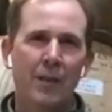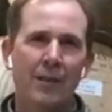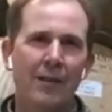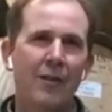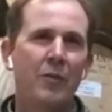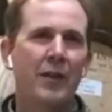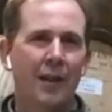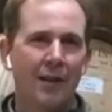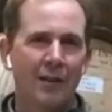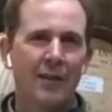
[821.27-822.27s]
In
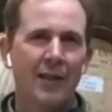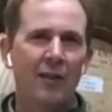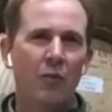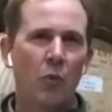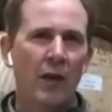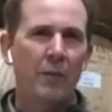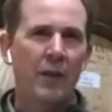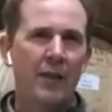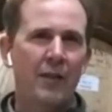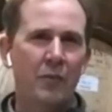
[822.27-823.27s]
our style of
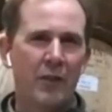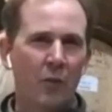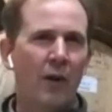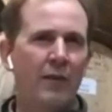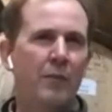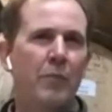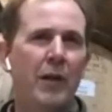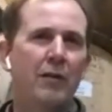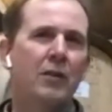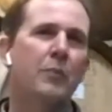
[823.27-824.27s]
winemaking, we don't want the
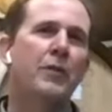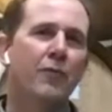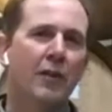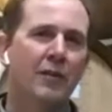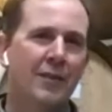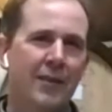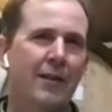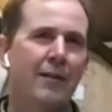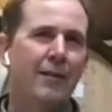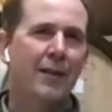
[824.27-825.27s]
barrel to be front and
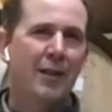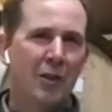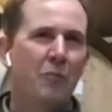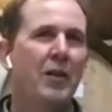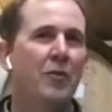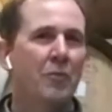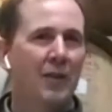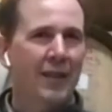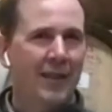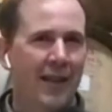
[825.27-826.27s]
center, but it
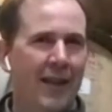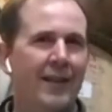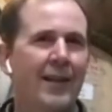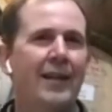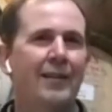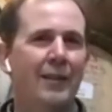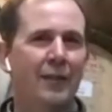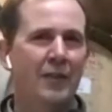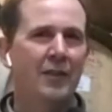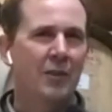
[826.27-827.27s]
really can kind of
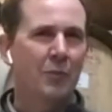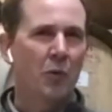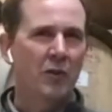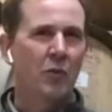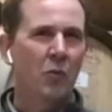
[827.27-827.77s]
lift and support the